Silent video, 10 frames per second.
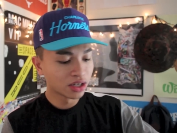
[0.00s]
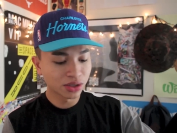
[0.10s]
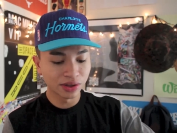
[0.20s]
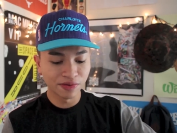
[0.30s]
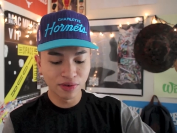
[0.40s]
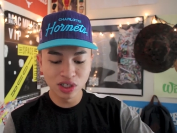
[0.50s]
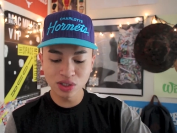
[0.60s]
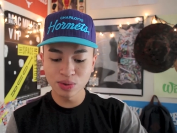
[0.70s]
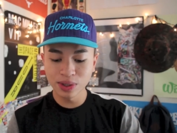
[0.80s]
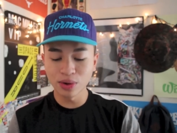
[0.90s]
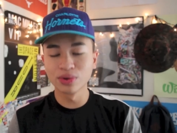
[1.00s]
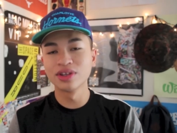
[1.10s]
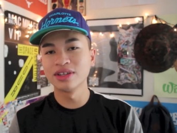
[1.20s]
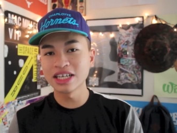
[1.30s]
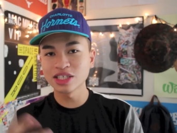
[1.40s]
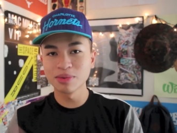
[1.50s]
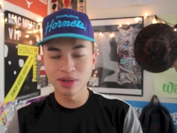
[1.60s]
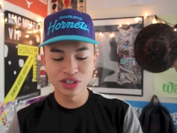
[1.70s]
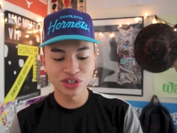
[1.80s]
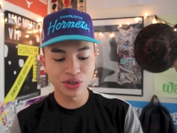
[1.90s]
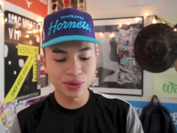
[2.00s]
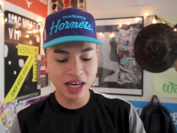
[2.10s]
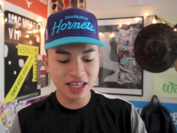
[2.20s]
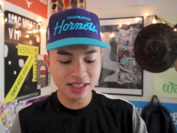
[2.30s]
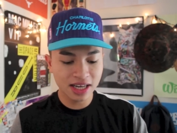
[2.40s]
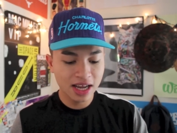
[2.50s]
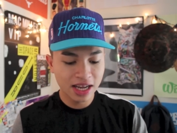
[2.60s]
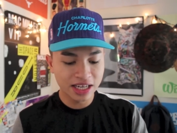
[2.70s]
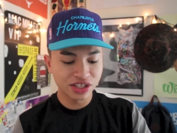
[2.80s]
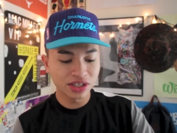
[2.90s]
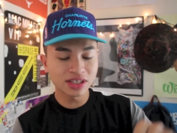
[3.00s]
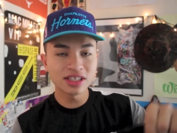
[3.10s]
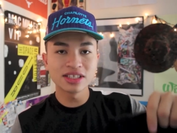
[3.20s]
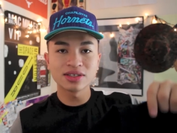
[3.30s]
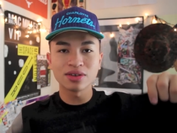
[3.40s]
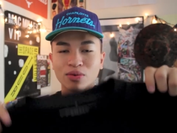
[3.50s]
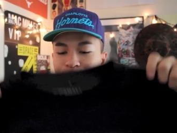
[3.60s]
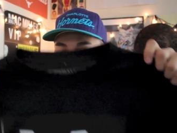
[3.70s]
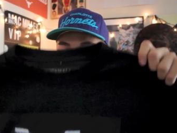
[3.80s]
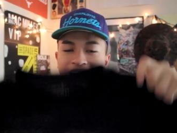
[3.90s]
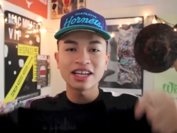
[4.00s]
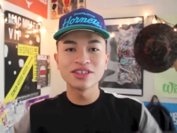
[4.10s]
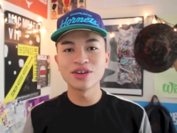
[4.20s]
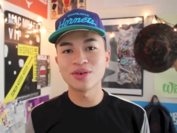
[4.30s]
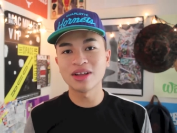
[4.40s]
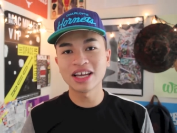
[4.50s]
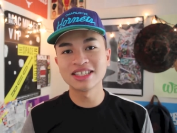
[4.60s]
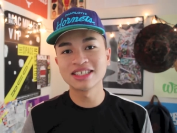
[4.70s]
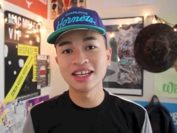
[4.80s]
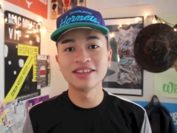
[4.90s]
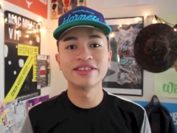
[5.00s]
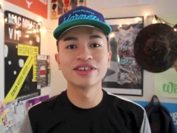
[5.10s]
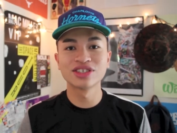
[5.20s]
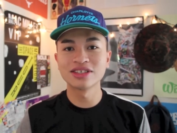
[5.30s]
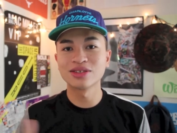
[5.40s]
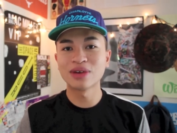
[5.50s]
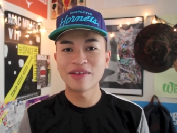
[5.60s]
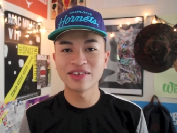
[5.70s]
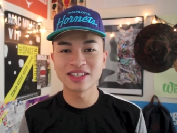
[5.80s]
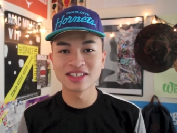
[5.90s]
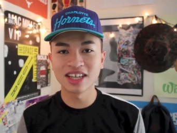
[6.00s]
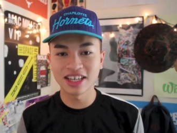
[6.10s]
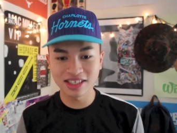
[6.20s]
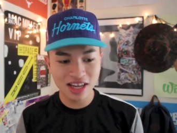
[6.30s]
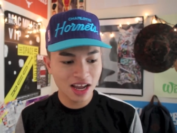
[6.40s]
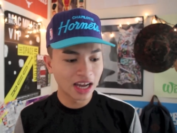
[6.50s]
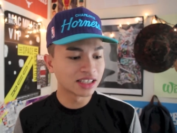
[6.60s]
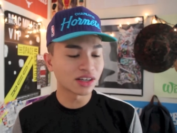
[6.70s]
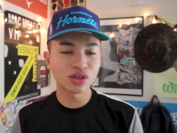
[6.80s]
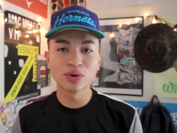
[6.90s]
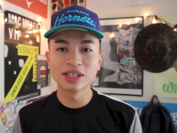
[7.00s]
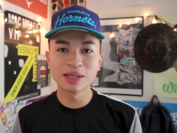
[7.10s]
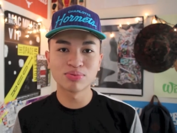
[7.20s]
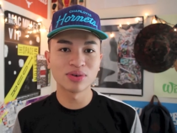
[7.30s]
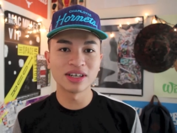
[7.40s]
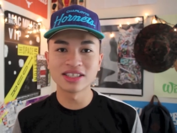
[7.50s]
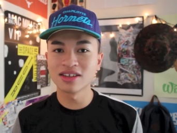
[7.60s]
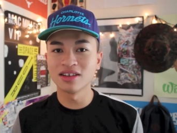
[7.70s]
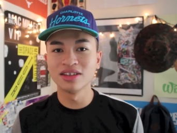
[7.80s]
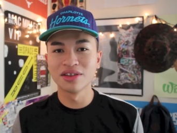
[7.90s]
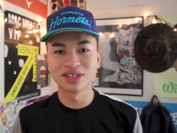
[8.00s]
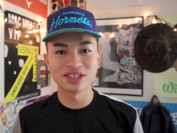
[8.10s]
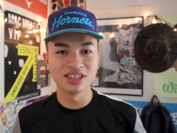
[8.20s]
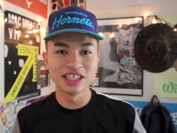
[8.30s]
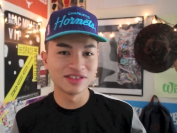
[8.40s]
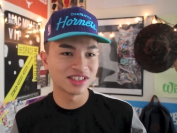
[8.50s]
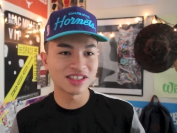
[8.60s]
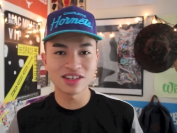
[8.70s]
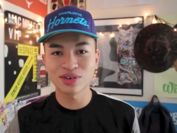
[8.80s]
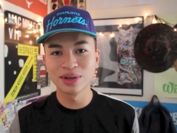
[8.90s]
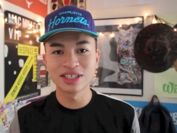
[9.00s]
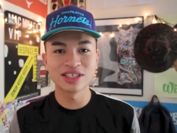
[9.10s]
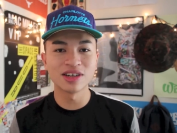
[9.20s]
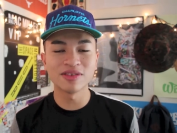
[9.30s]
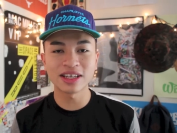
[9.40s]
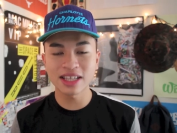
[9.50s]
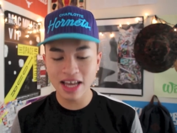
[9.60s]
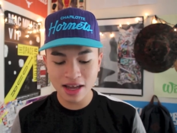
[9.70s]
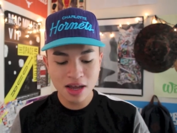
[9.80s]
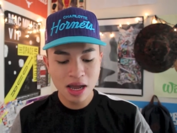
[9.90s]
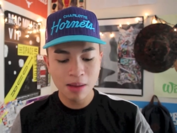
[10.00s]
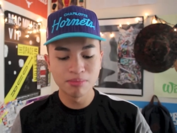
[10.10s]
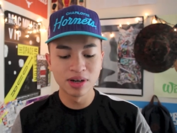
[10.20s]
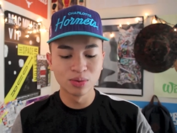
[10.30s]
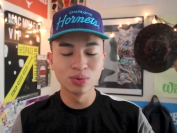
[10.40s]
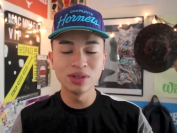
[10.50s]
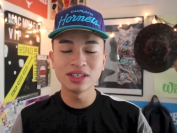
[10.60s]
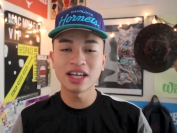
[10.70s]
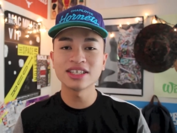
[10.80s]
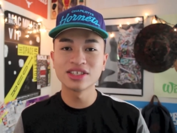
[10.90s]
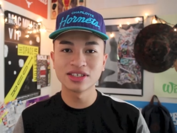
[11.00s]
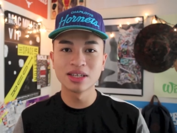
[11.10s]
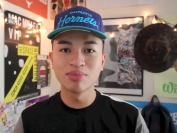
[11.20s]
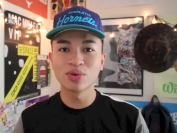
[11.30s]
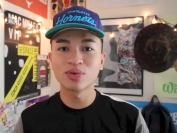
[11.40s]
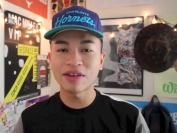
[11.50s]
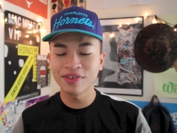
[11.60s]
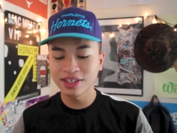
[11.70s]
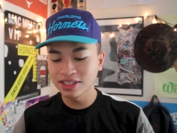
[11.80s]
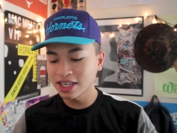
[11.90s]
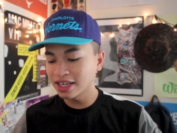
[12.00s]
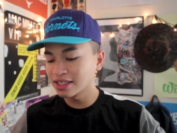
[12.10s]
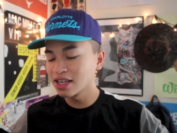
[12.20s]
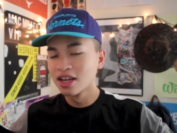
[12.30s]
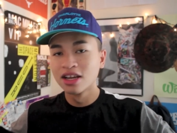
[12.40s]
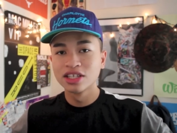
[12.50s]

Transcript: So the first one or the next one I'm going to show you guys is just this really like I you know like I said they're just graphic designs. It's not crazy print. It's not leather sleeves. It's not crazy stuff like that. But really nice just simple graphic designs.